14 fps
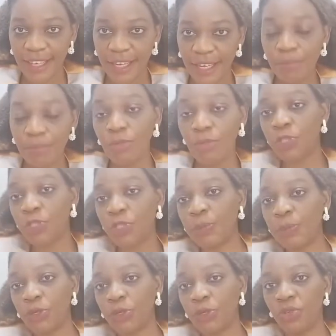Most
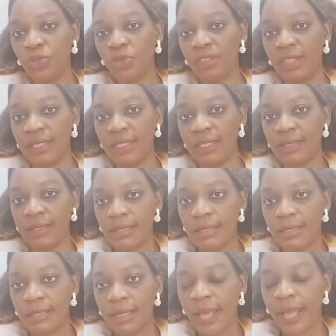people don't know this,
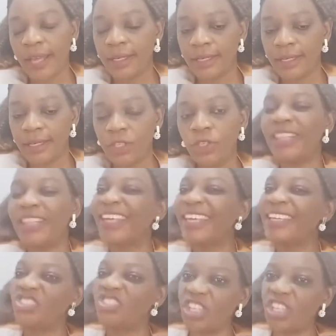and
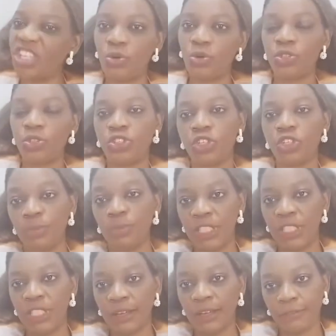they just go to social
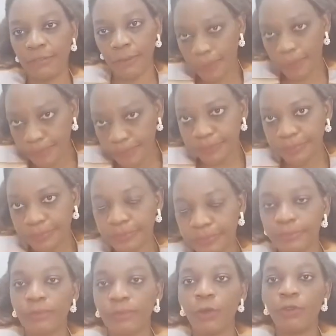media for
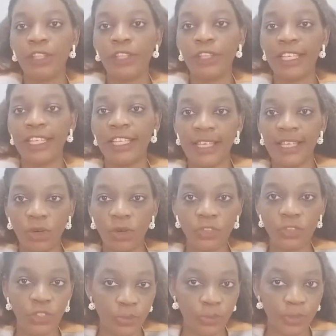the sake of
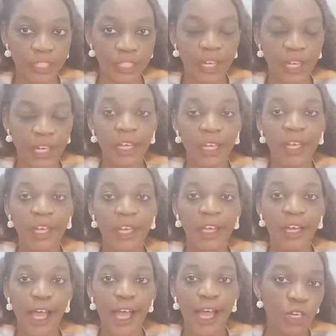social media
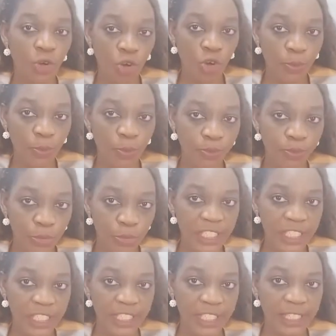and in hope of
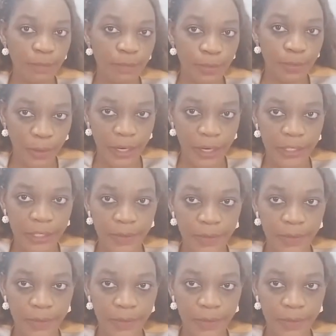building the brand.